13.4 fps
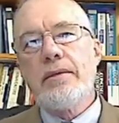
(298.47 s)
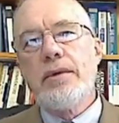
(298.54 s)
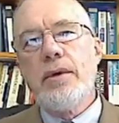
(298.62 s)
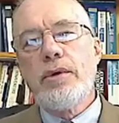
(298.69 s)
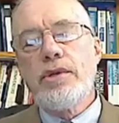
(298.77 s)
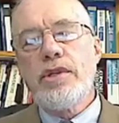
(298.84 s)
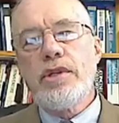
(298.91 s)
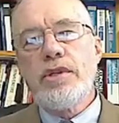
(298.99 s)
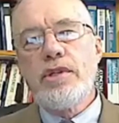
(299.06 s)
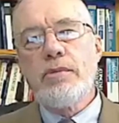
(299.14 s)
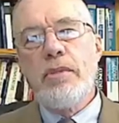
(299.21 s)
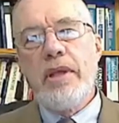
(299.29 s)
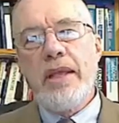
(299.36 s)

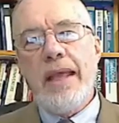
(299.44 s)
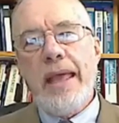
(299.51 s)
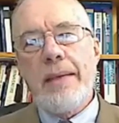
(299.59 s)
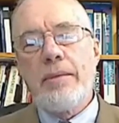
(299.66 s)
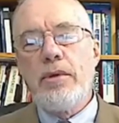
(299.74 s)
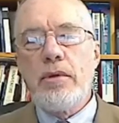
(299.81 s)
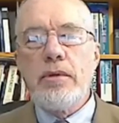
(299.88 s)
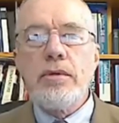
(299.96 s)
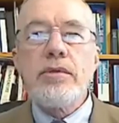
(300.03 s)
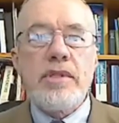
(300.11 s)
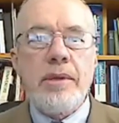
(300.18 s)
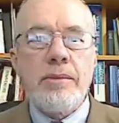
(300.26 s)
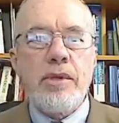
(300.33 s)
orchards being able,
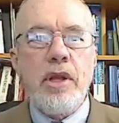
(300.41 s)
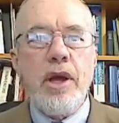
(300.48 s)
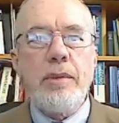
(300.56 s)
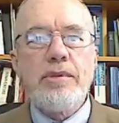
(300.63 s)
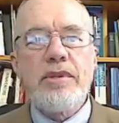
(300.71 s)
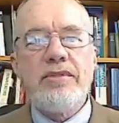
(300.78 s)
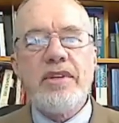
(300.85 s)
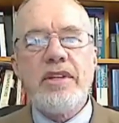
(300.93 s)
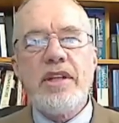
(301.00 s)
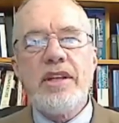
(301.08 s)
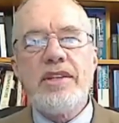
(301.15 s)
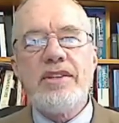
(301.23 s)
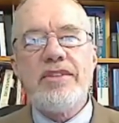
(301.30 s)
or some types of
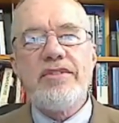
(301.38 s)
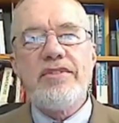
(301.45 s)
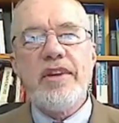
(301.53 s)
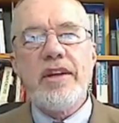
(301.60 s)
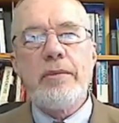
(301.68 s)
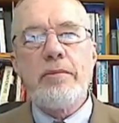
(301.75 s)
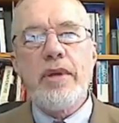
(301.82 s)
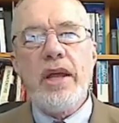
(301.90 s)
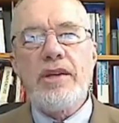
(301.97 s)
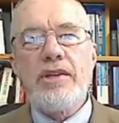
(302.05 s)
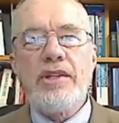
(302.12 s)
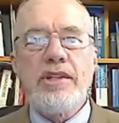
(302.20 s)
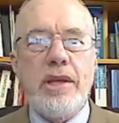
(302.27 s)
intensive
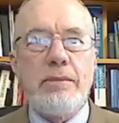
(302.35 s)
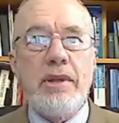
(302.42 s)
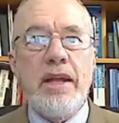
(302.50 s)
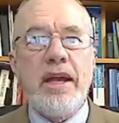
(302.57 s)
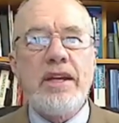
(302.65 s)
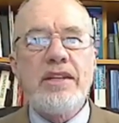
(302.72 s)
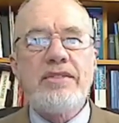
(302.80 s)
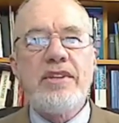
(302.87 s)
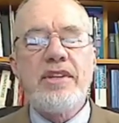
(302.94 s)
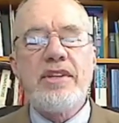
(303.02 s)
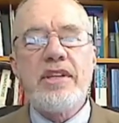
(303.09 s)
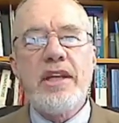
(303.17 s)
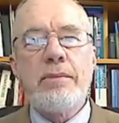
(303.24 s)
production, say bananas for
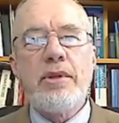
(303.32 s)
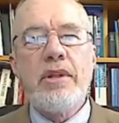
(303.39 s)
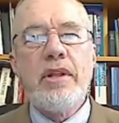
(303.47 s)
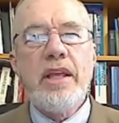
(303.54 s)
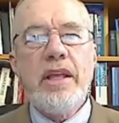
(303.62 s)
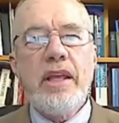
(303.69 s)
example,